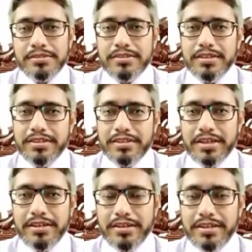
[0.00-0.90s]

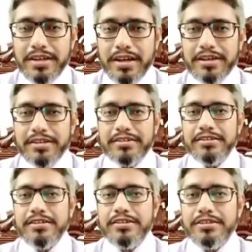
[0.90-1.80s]
Excellent. I really liked
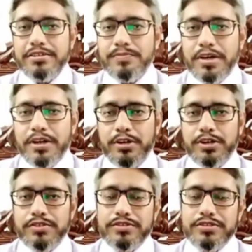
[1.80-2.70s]
this
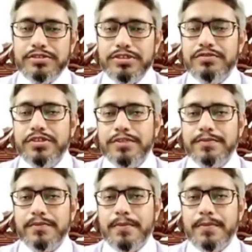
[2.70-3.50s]
part of this CV.